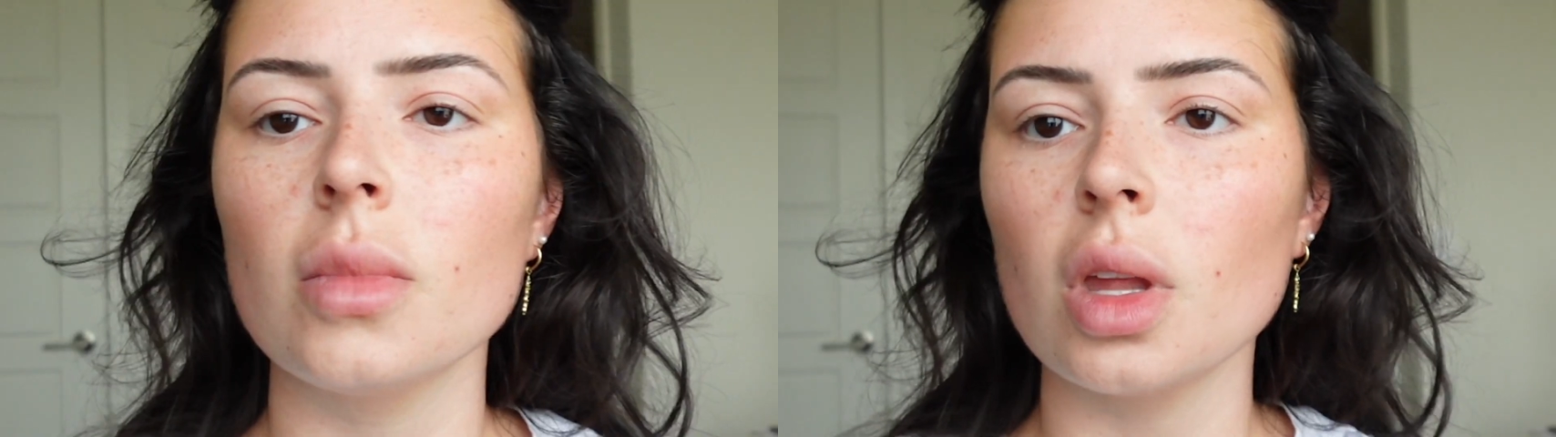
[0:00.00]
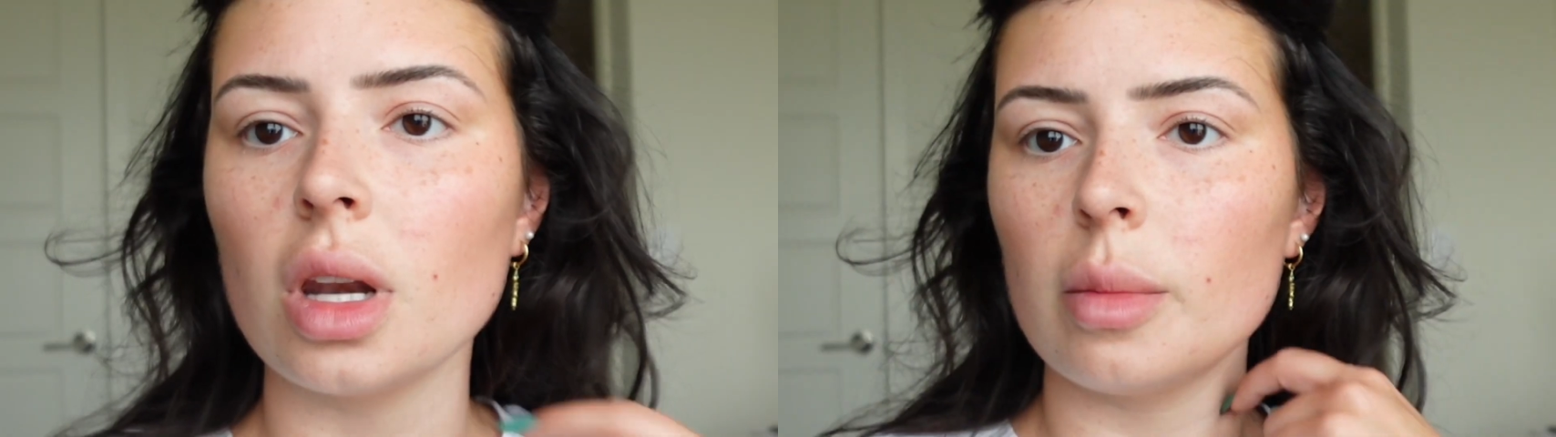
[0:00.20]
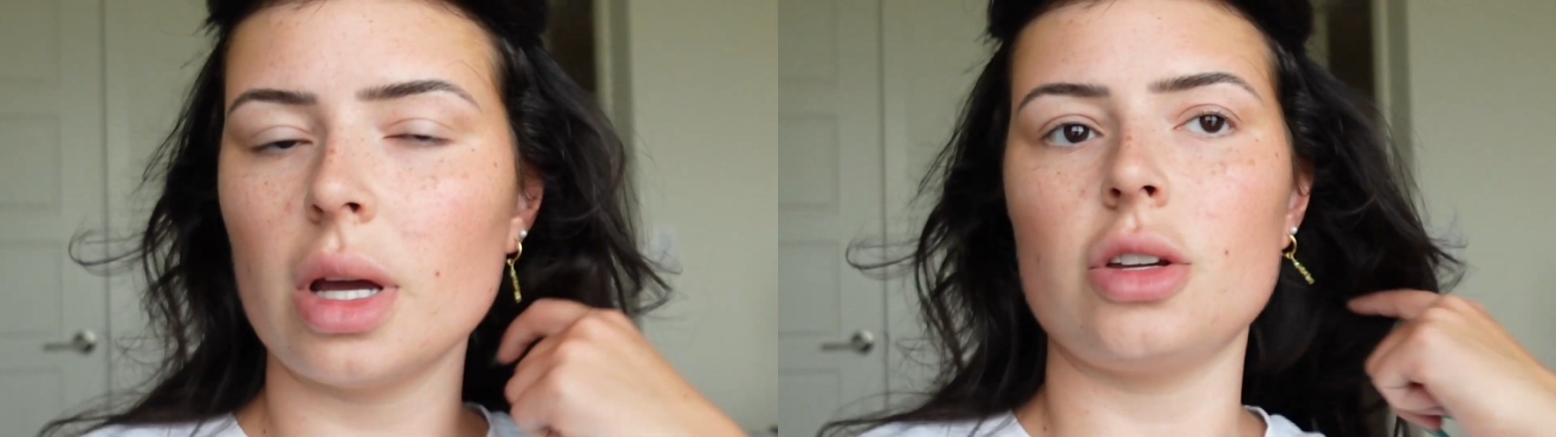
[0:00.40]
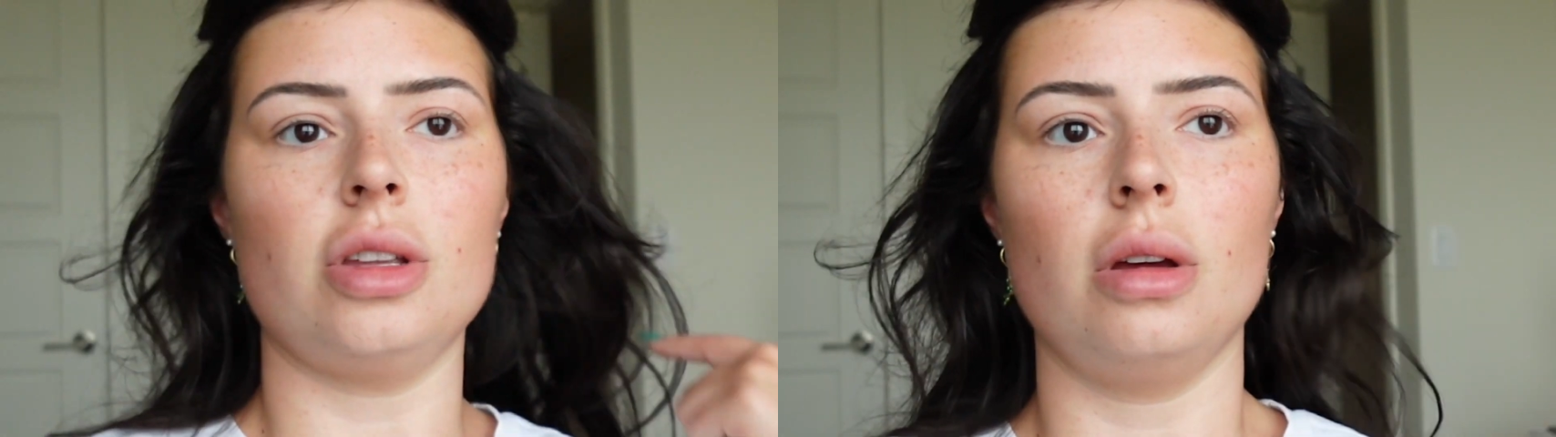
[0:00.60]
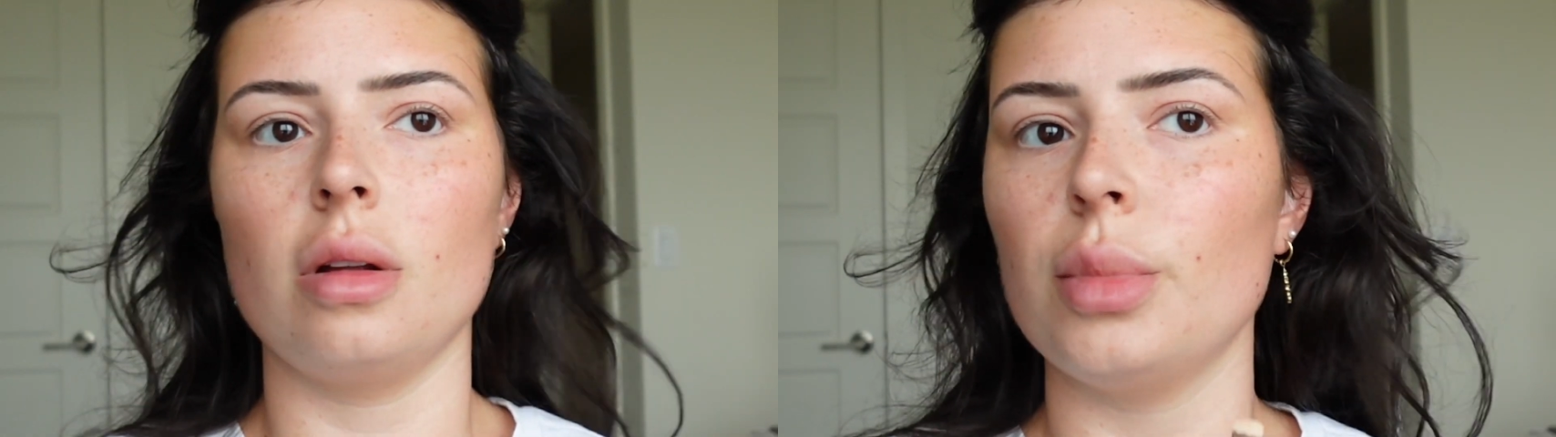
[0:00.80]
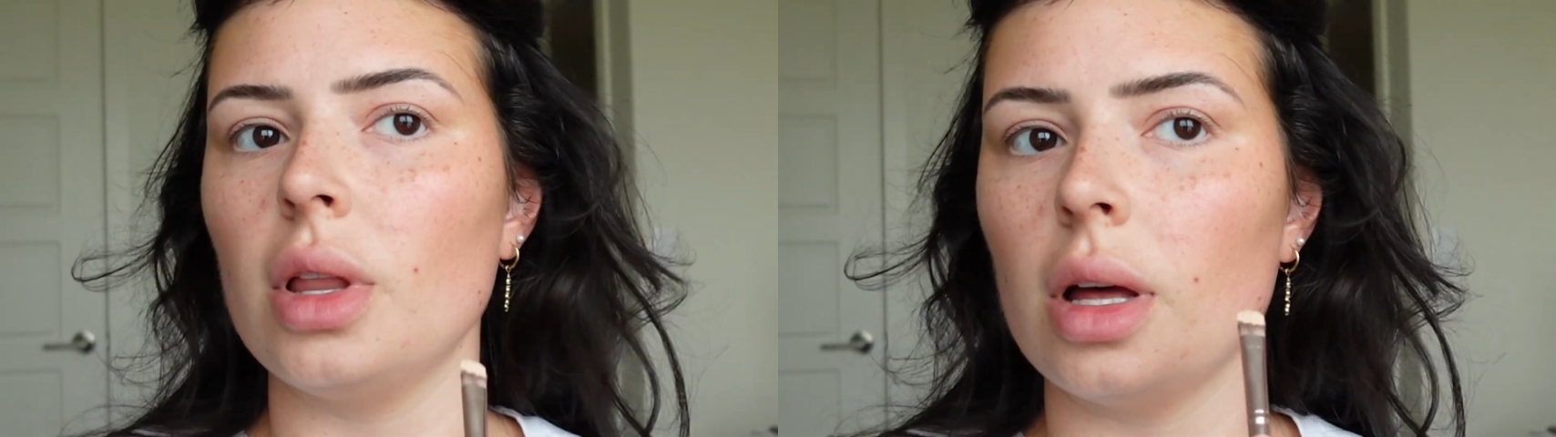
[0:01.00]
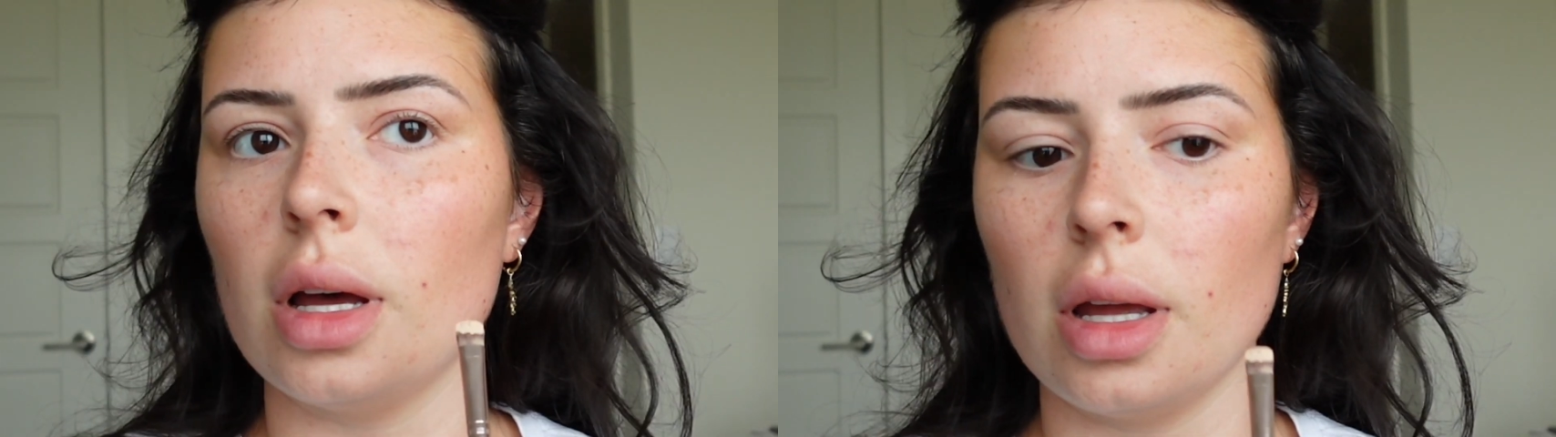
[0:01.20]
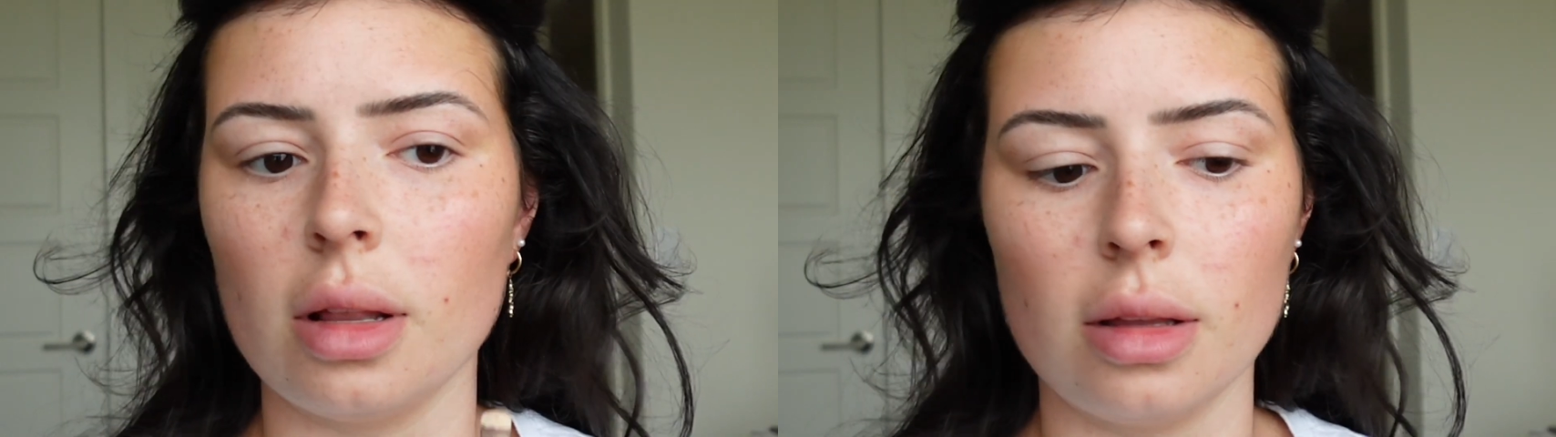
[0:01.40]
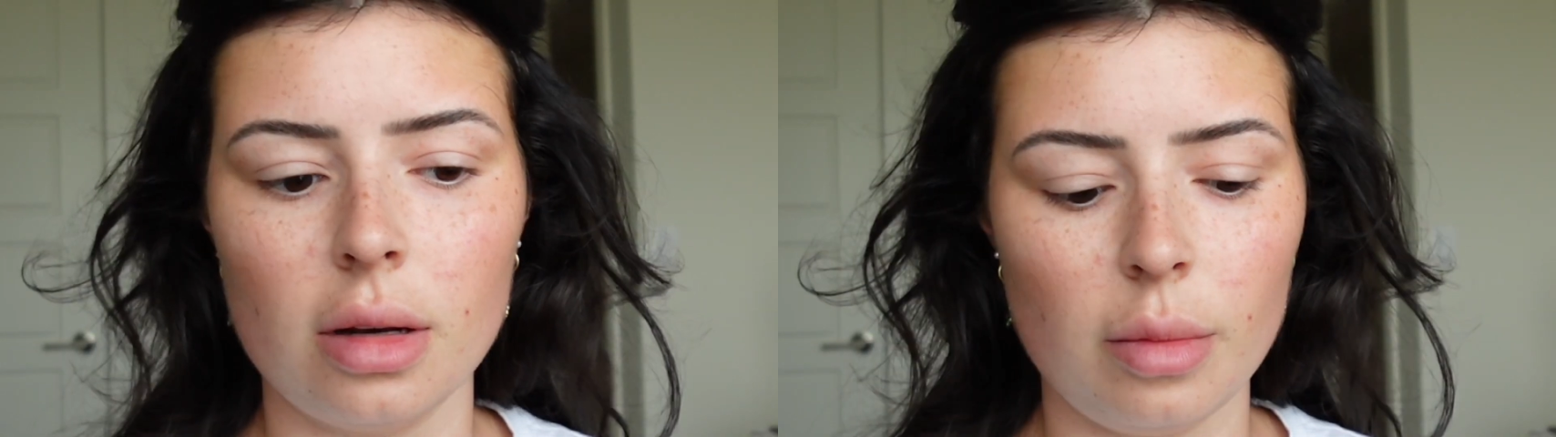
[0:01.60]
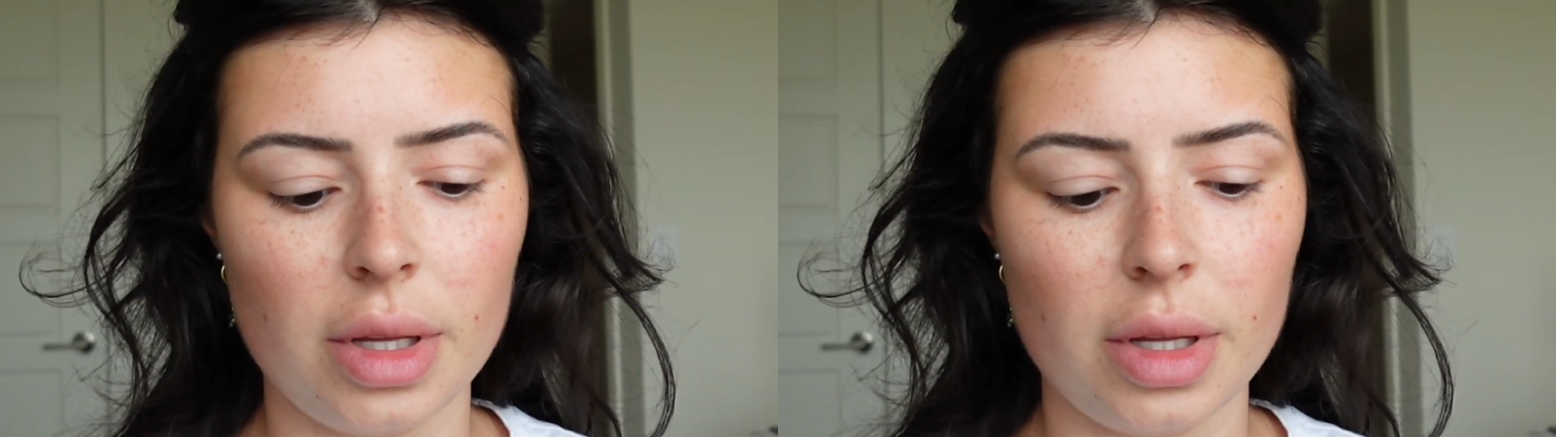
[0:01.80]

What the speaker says: And I'm actually going to apply a little